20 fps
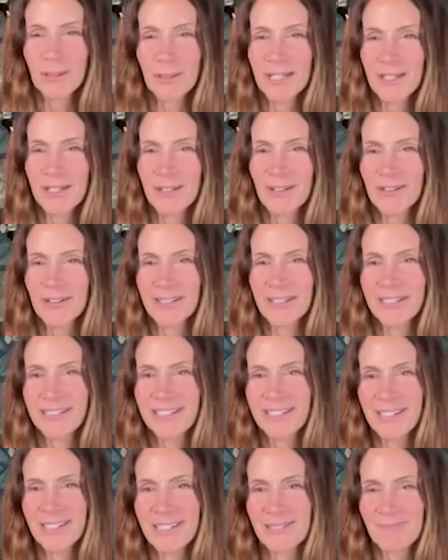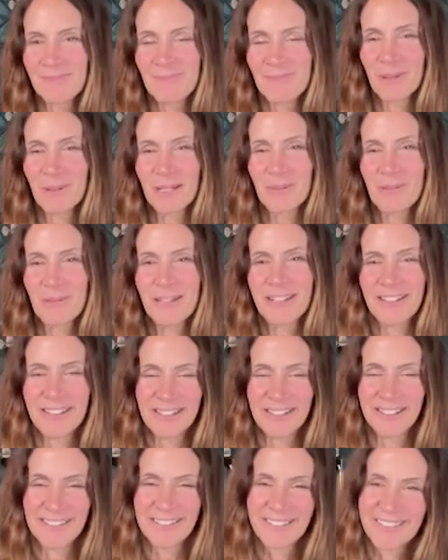here and bringing me
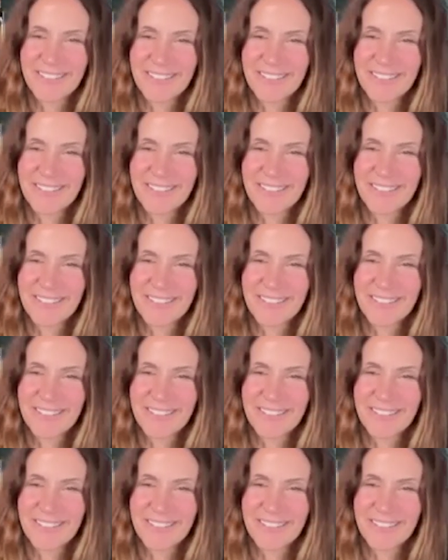on.